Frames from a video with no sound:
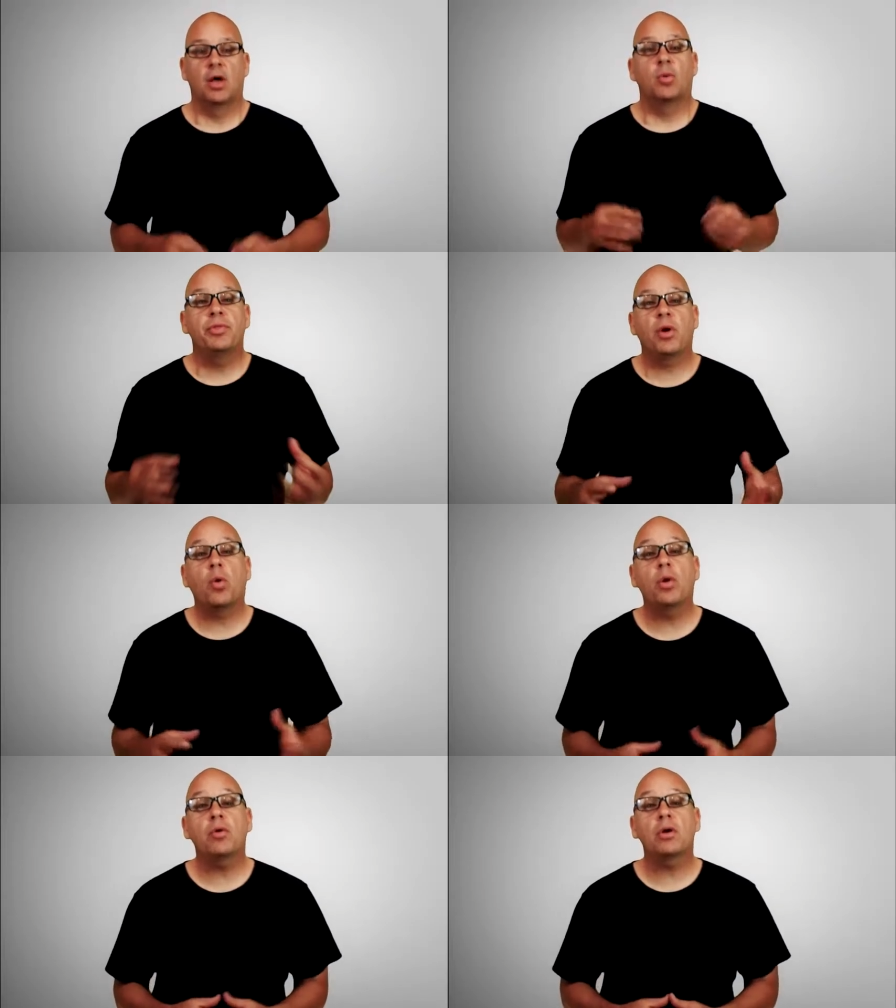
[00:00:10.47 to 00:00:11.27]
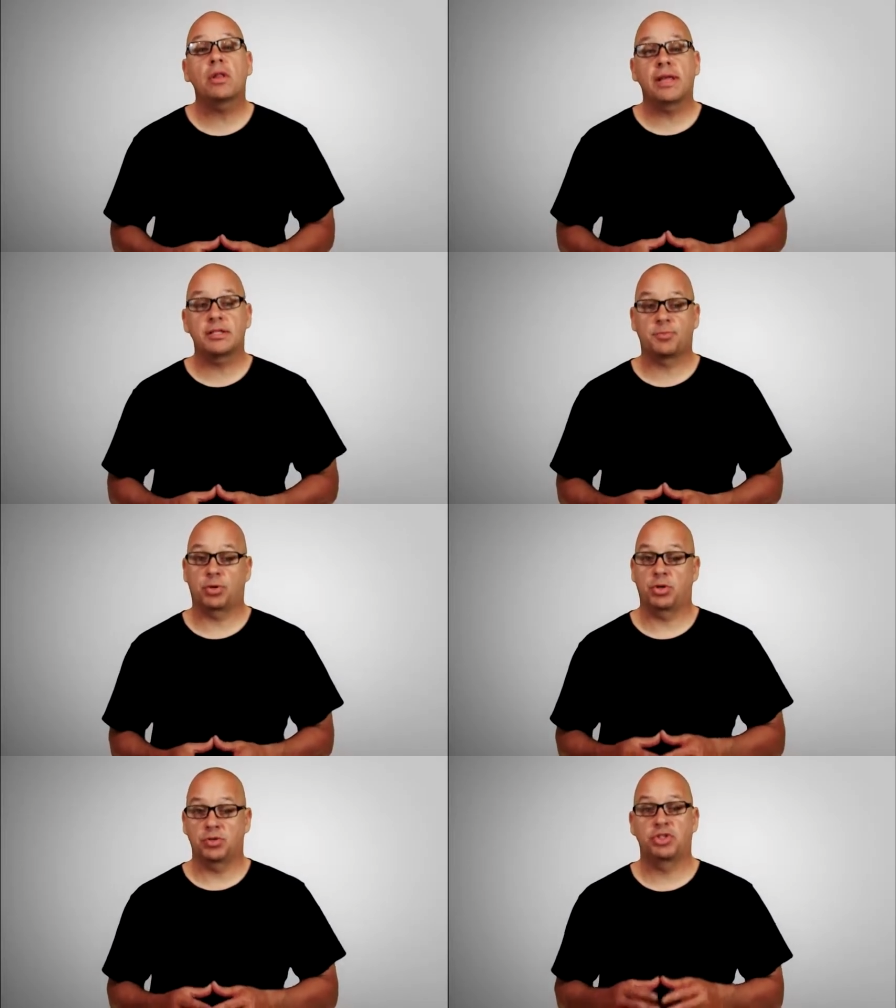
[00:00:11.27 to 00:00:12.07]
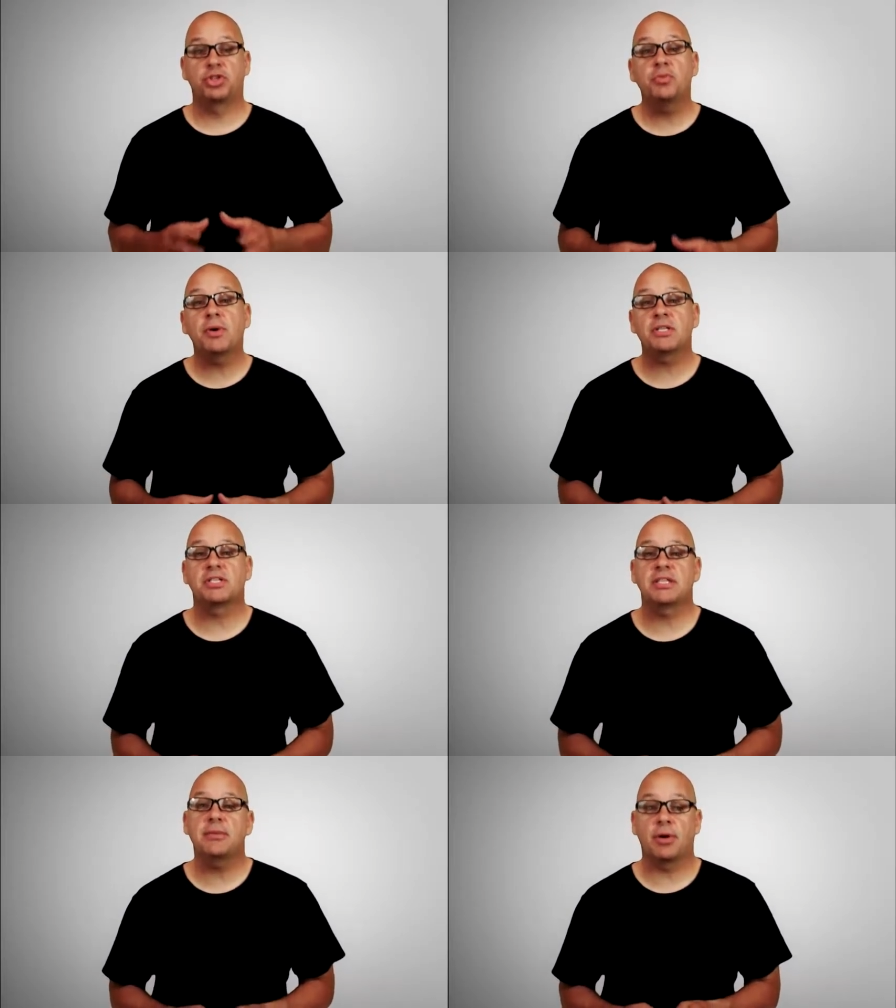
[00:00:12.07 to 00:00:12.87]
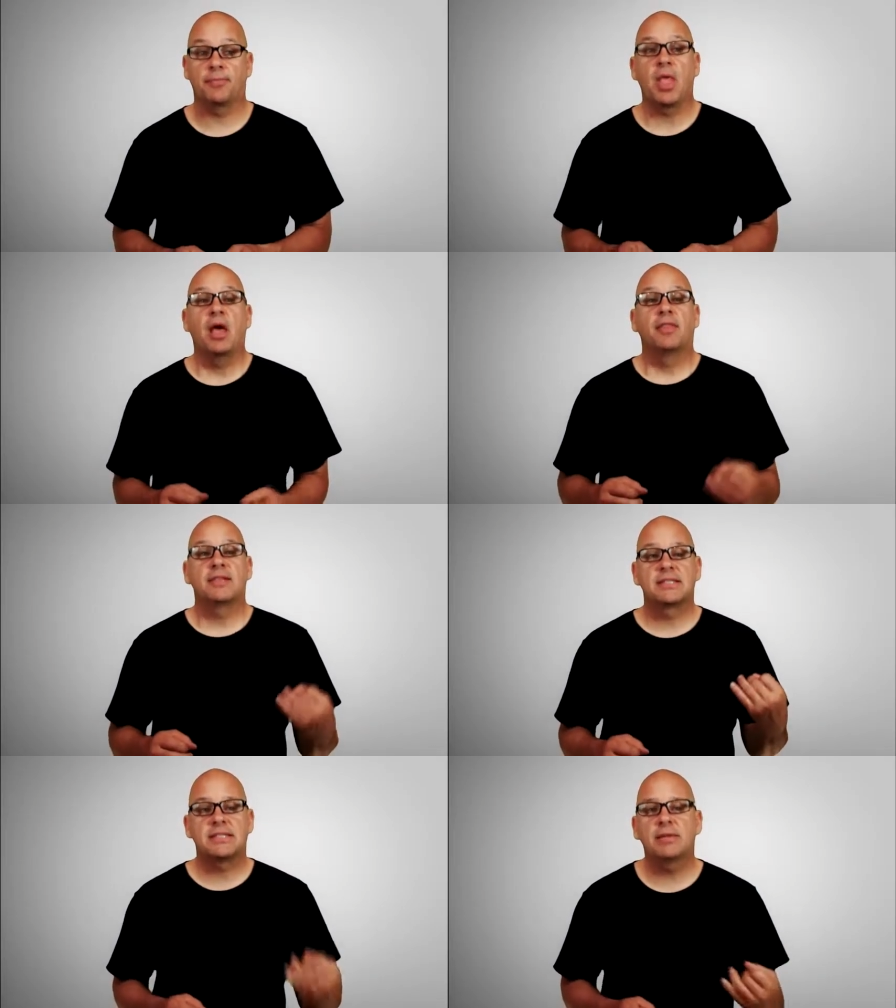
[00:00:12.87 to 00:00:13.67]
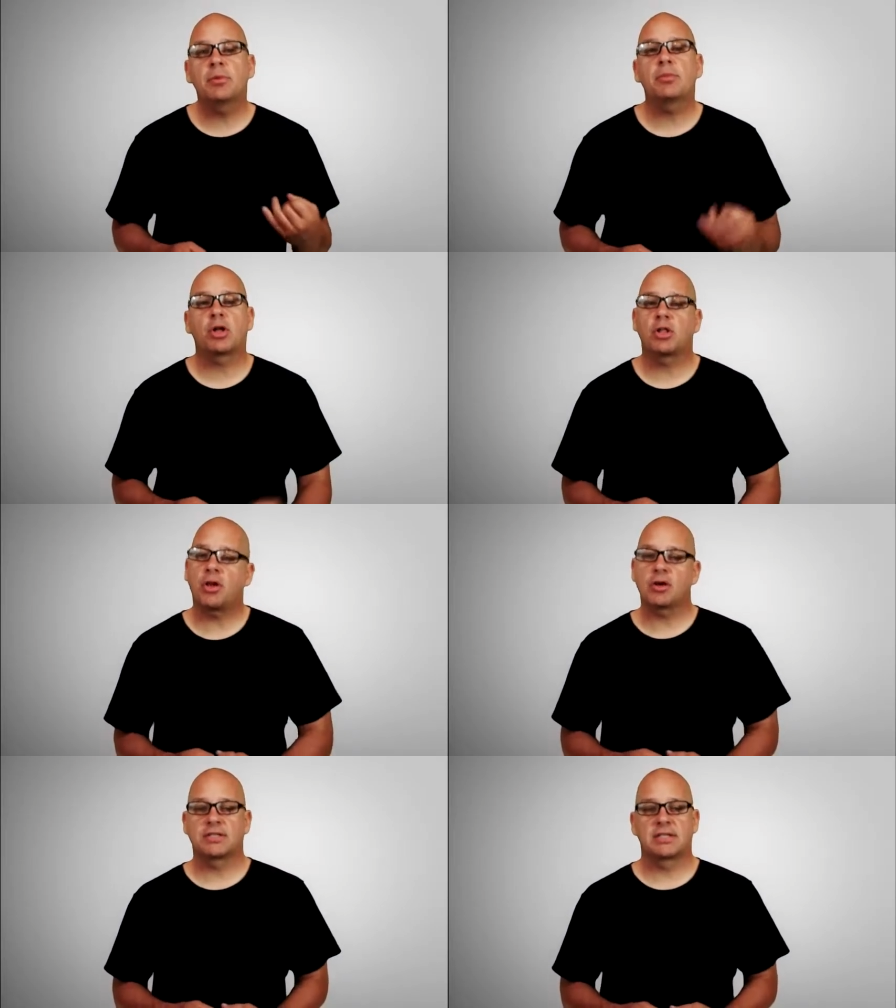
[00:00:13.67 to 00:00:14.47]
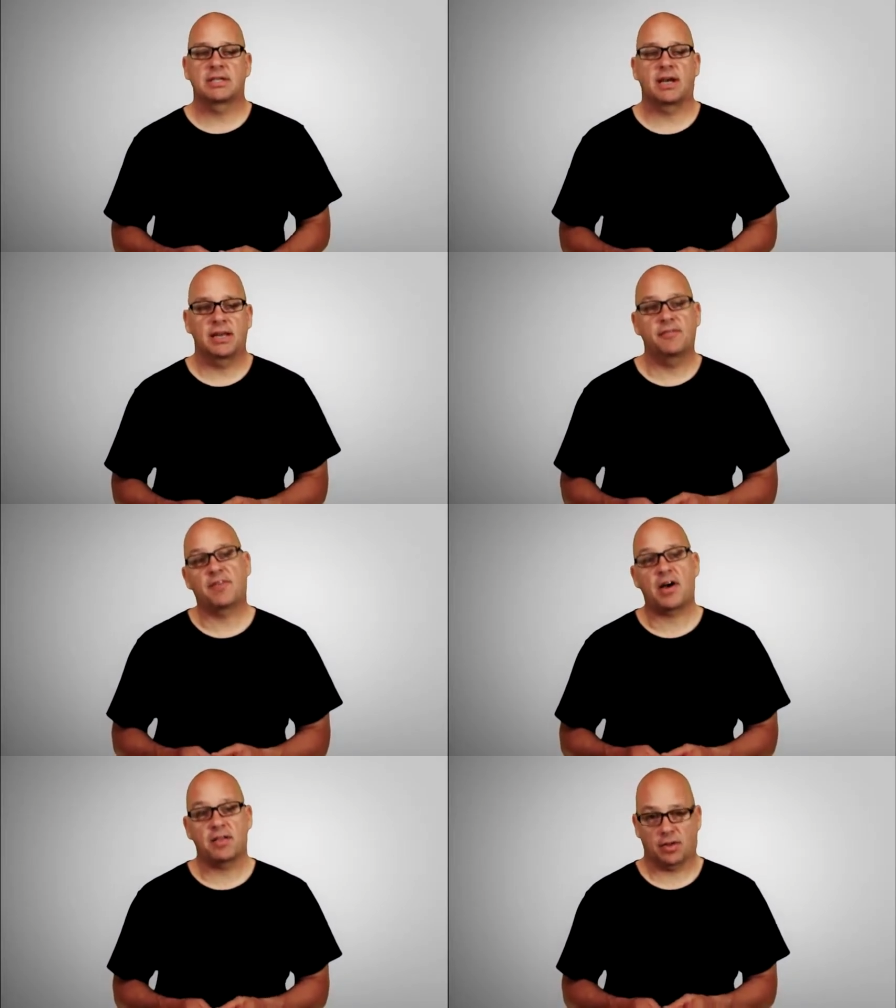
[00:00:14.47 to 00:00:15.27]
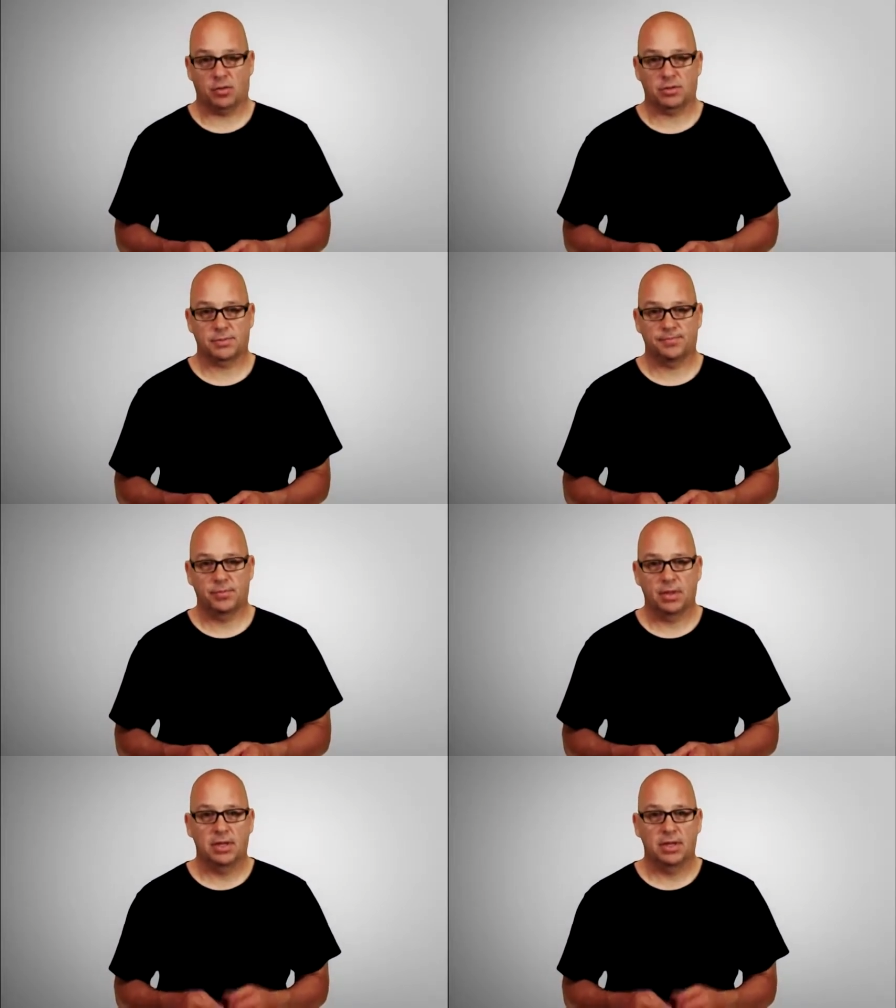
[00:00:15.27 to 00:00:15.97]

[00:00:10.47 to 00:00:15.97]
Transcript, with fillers: When the oil glands produce too much sebum, the sebum clogs the tiny follicles.